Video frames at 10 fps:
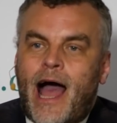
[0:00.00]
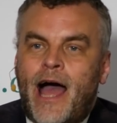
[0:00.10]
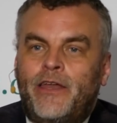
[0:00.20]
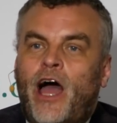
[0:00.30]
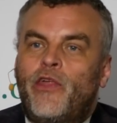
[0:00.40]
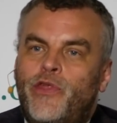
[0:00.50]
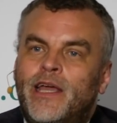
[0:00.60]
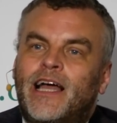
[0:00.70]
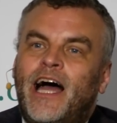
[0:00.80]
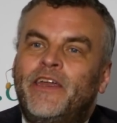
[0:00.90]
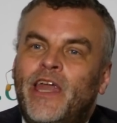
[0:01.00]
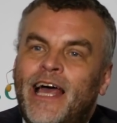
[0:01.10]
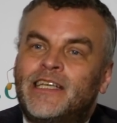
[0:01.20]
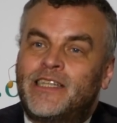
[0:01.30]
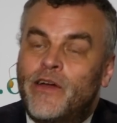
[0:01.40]
And I think
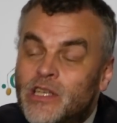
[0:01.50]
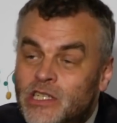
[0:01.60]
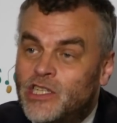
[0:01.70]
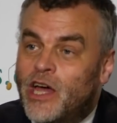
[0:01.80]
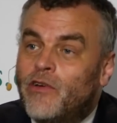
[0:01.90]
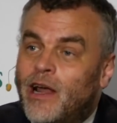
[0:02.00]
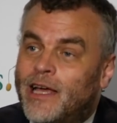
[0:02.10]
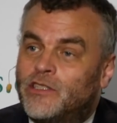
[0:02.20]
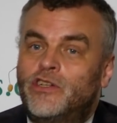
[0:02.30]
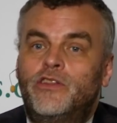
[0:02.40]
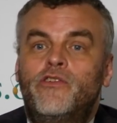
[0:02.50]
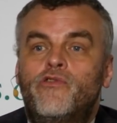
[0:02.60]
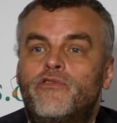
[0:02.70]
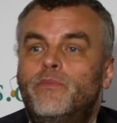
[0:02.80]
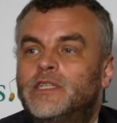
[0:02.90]
unless there is a general election and the
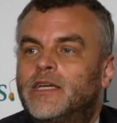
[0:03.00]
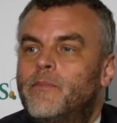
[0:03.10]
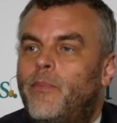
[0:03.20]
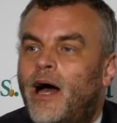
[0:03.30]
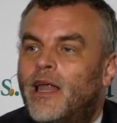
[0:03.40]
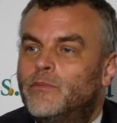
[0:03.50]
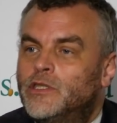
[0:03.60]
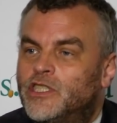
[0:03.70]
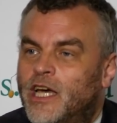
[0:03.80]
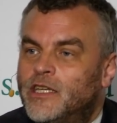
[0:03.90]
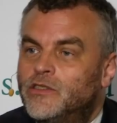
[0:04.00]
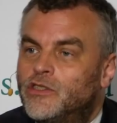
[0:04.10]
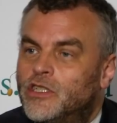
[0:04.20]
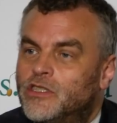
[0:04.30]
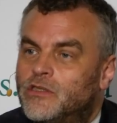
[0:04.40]
arithmetic in Parliament
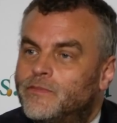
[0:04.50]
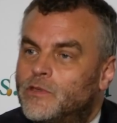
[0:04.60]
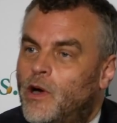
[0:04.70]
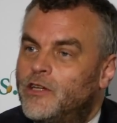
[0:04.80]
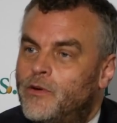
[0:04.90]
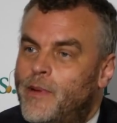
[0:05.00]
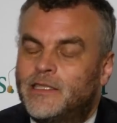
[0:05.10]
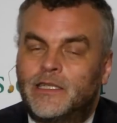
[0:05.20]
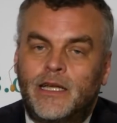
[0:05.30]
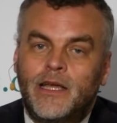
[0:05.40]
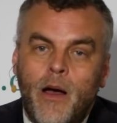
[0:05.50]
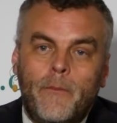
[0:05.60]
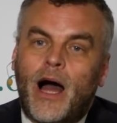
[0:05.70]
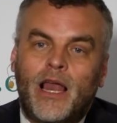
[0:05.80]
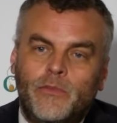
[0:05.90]
changes quite dramatically,
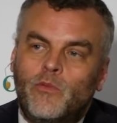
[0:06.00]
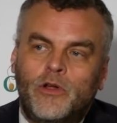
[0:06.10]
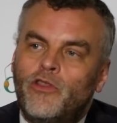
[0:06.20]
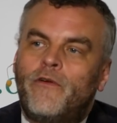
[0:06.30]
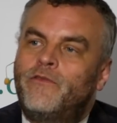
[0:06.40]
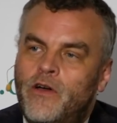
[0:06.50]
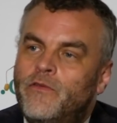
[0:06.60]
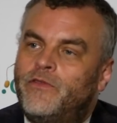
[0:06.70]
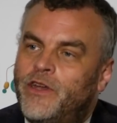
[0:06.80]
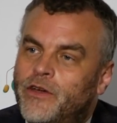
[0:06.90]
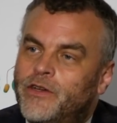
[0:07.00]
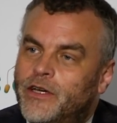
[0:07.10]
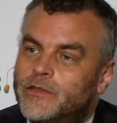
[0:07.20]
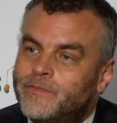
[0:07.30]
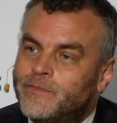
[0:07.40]
Parliament will not vote for no
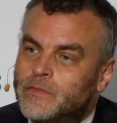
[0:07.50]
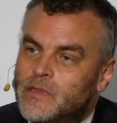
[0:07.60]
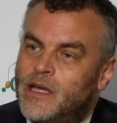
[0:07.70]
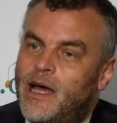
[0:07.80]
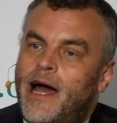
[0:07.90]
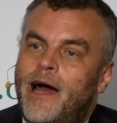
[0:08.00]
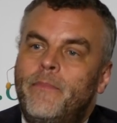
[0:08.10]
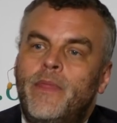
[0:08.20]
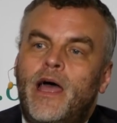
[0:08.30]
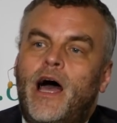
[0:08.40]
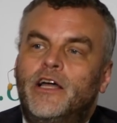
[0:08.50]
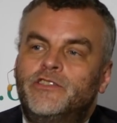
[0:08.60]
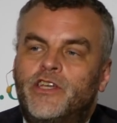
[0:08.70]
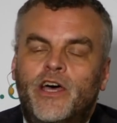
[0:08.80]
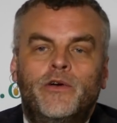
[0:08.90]
deal.
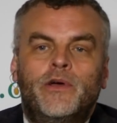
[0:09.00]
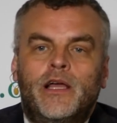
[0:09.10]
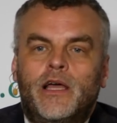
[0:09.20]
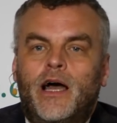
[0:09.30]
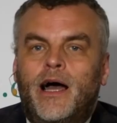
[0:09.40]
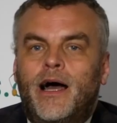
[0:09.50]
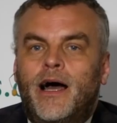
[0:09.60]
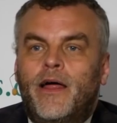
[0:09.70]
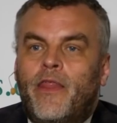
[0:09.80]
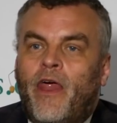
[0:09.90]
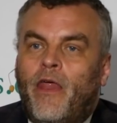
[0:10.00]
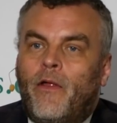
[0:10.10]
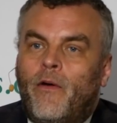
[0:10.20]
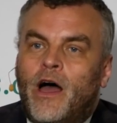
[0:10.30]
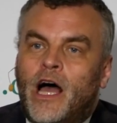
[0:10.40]
And so
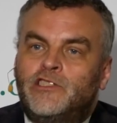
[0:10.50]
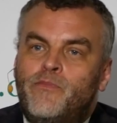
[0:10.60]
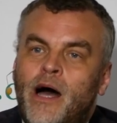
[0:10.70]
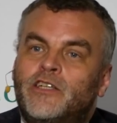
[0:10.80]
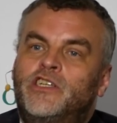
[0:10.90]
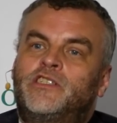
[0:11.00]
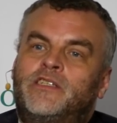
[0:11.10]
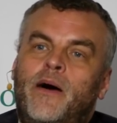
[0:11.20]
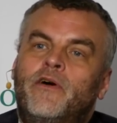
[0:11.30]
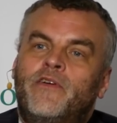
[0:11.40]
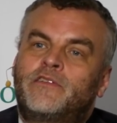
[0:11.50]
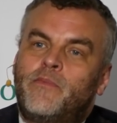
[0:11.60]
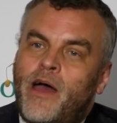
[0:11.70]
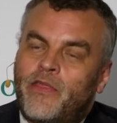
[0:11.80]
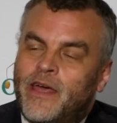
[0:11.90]
as much as some of us
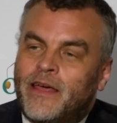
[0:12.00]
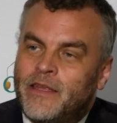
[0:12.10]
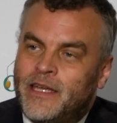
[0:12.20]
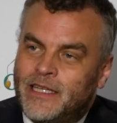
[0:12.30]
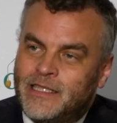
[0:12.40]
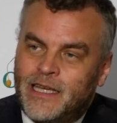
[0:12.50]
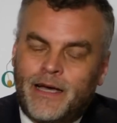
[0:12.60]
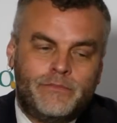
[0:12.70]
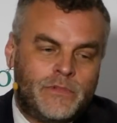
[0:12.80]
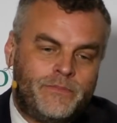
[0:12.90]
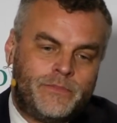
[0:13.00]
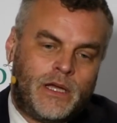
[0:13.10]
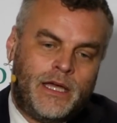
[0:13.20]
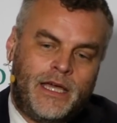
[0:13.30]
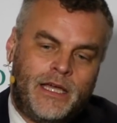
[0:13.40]
might think that it's
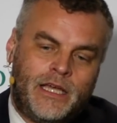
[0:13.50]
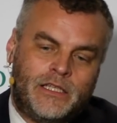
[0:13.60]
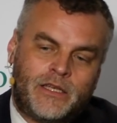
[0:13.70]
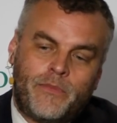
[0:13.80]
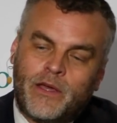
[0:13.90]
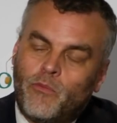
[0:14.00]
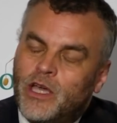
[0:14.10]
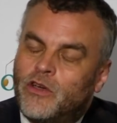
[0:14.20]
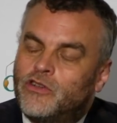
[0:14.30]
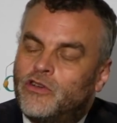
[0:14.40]
something we